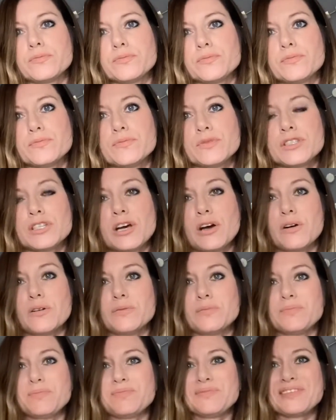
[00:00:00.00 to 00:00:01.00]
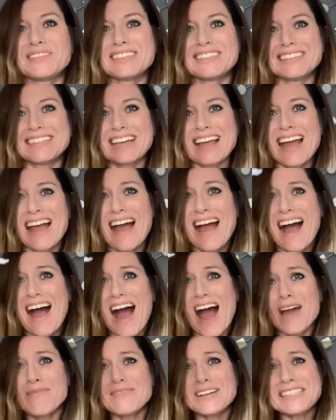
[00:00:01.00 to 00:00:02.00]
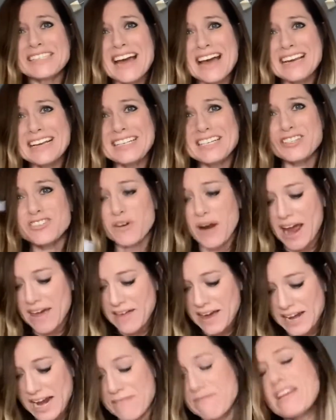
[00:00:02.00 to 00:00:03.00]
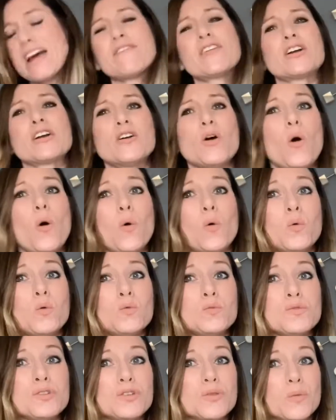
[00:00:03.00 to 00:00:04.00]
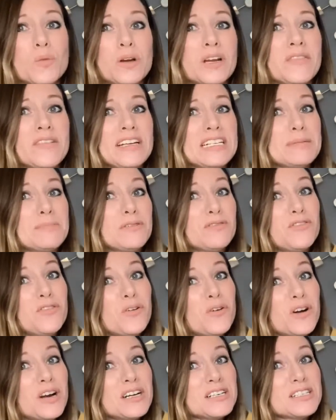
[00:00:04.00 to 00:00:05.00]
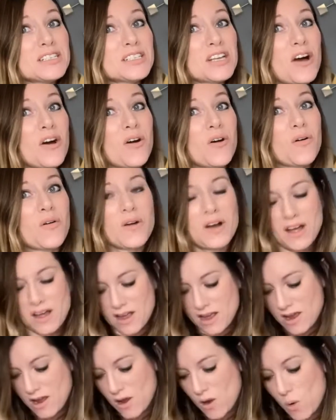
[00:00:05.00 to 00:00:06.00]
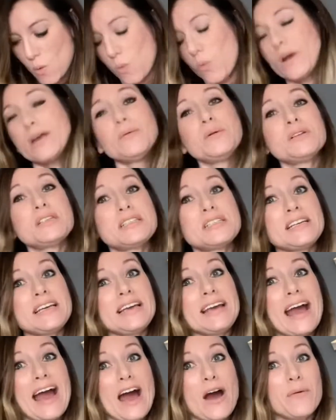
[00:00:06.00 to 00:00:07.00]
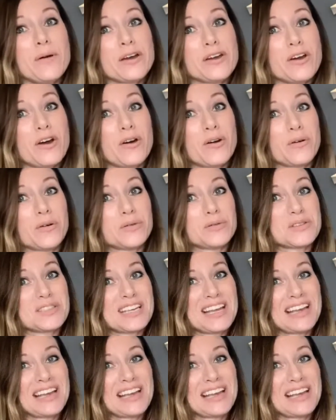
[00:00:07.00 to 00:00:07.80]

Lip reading: So I'm excited to try that. I've never owned one of these before, so we will see how it goes.